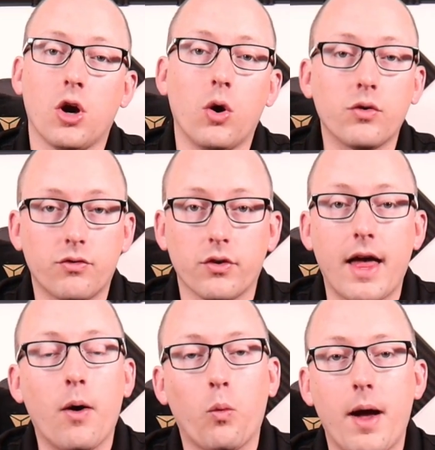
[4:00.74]
code for
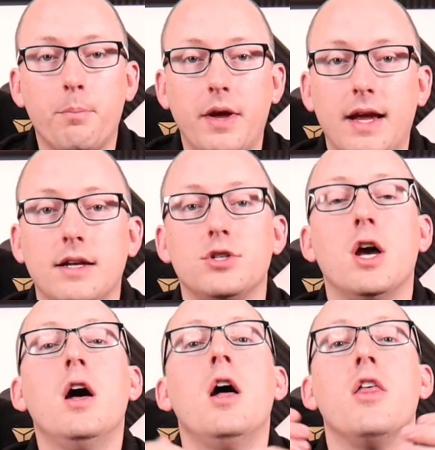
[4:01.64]
that web page.
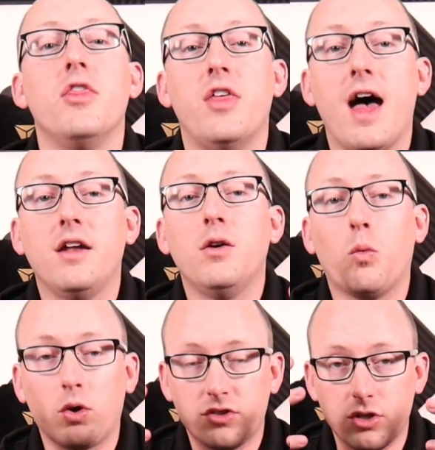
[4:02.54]
Then,
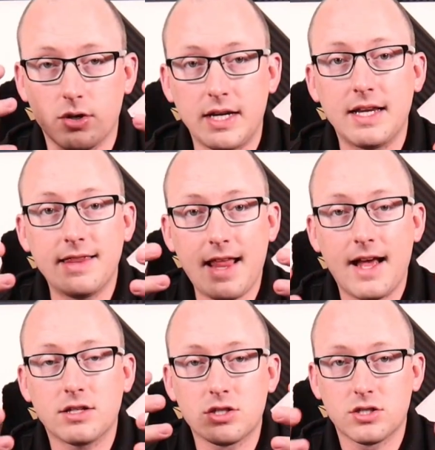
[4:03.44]
once you're in
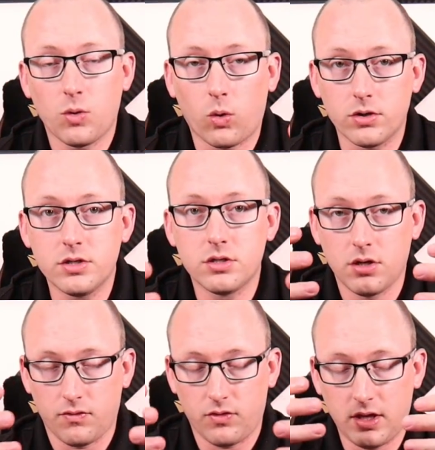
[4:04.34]
that
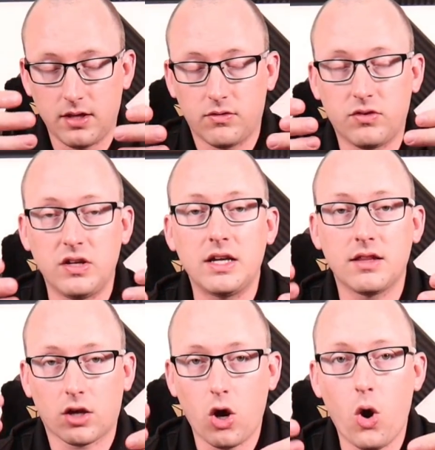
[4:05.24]
source and
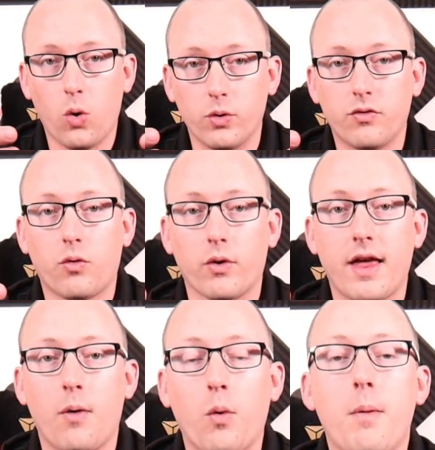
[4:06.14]
seeing the code for
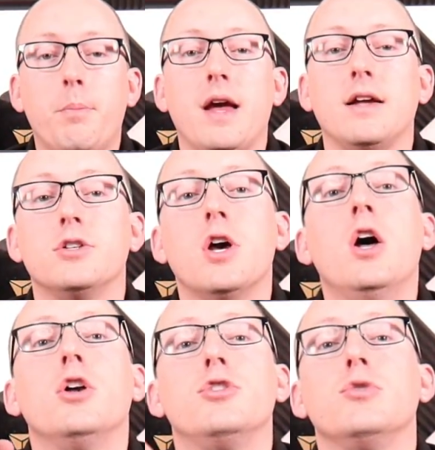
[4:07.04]
that web page,
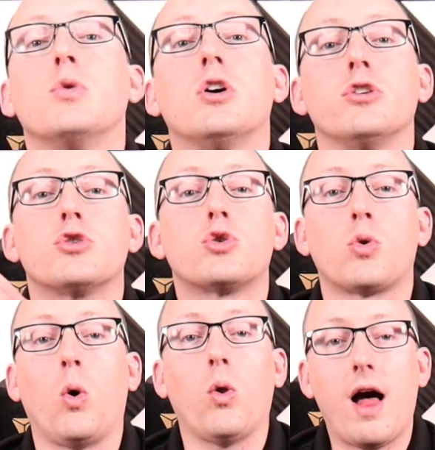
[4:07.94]
do
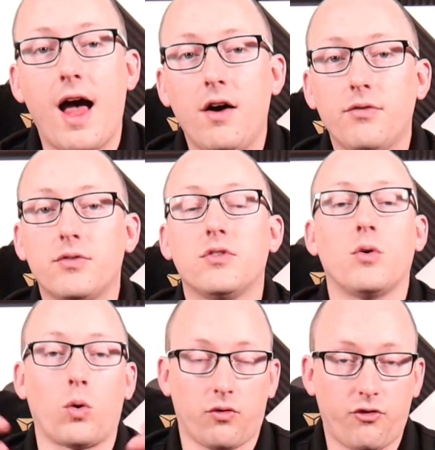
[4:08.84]
Ctrl F
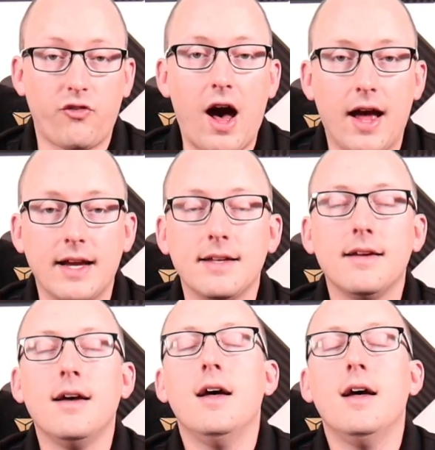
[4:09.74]
or find,